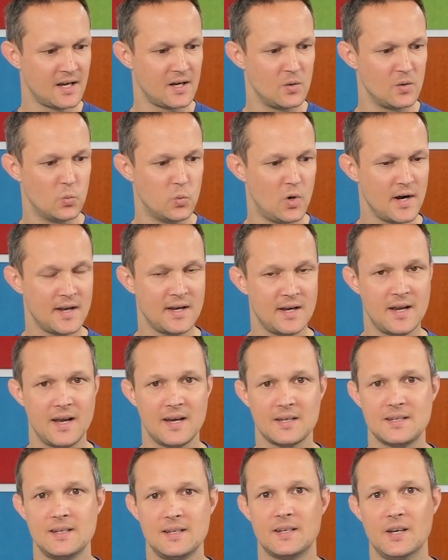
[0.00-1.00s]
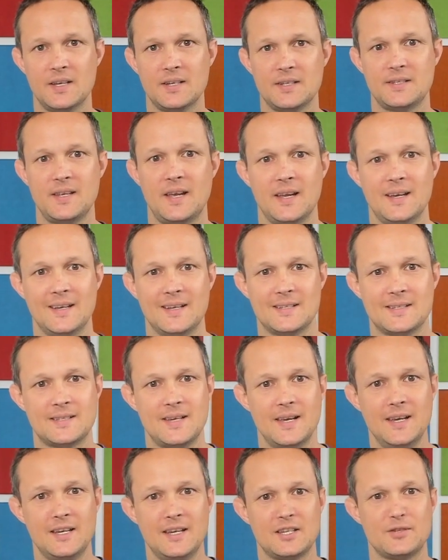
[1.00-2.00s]
And what it actually does that it
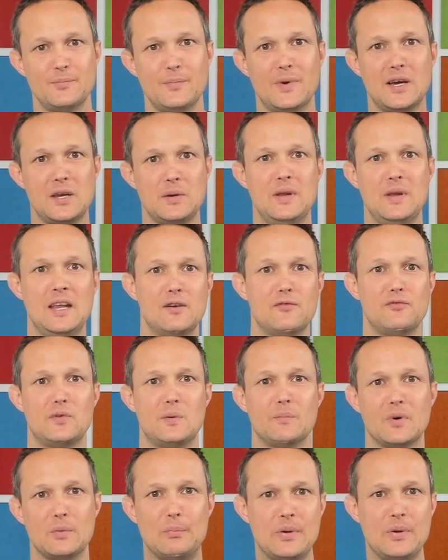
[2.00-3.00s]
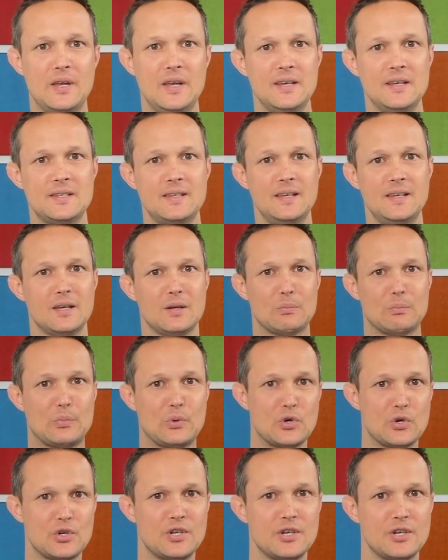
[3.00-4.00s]
takes my meeting from my PC and
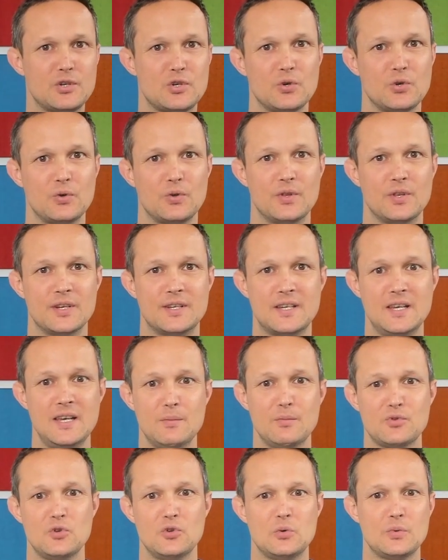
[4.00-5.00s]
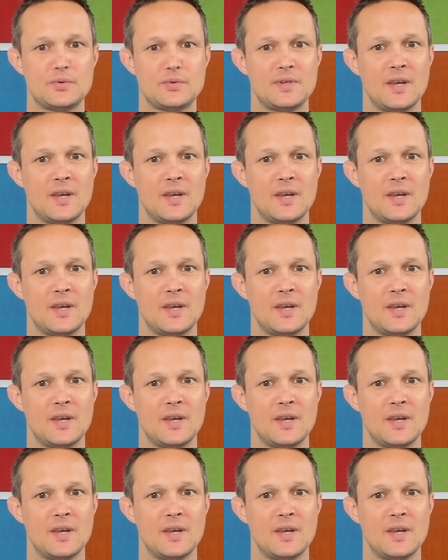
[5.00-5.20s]
push it to the Teams rooms.